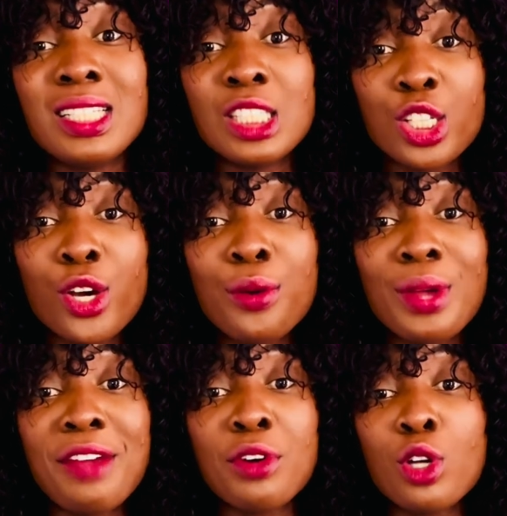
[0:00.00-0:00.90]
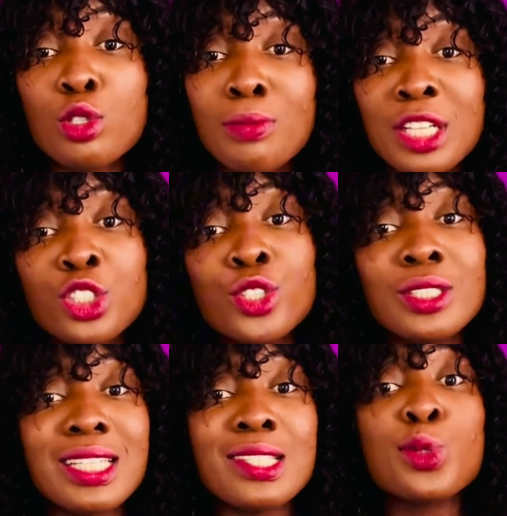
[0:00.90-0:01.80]
theory, I forgot to
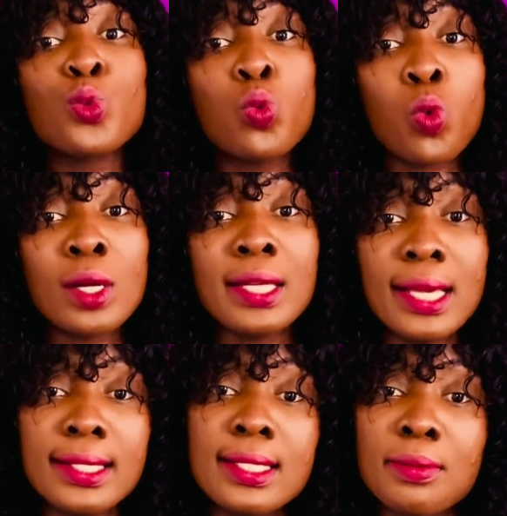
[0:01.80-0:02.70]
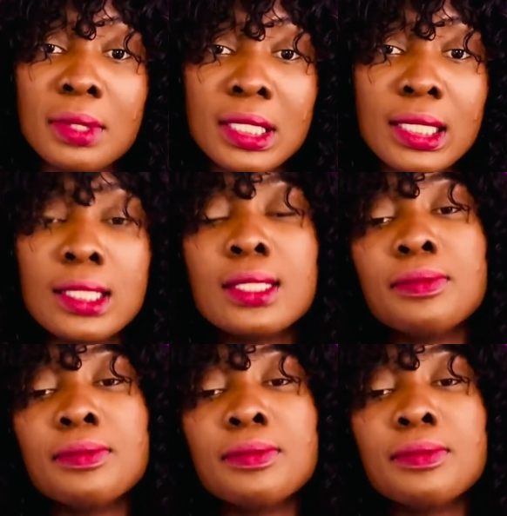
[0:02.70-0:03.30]
mention, is 180 minutes.